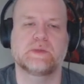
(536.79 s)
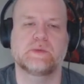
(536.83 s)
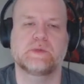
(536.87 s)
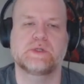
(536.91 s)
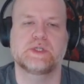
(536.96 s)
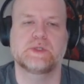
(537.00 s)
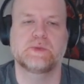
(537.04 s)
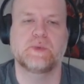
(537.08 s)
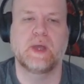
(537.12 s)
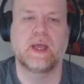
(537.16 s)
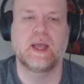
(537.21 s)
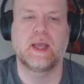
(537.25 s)
which
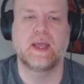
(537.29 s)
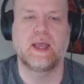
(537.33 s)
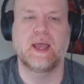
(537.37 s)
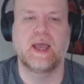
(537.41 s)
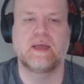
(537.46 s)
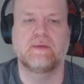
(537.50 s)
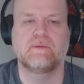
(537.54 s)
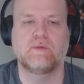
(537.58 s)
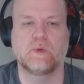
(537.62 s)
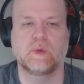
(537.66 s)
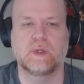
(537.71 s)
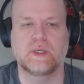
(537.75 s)
is why
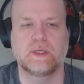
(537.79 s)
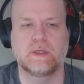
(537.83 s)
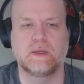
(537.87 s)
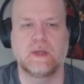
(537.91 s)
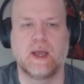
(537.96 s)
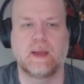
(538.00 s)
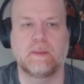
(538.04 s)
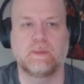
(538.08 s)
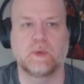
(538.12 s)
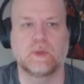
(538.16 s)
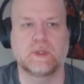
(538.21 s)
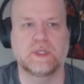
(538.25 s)
I'm
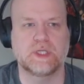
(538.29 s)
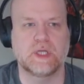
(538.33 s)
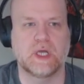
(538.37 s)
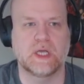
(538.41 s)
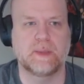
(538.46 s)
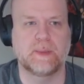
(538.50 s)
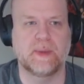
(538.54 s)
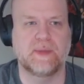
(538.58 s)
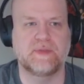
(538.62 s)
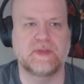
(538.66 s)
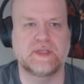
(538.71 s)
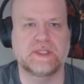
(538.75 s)
only talking
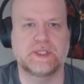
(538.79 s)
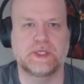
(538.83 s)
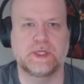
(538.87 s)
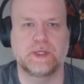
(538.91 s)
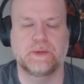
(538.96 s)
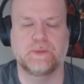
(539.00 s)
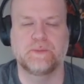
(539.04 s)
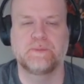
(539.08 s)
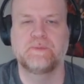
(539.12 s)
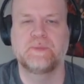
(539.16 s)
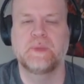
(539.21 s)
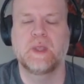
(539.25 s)
about these 2.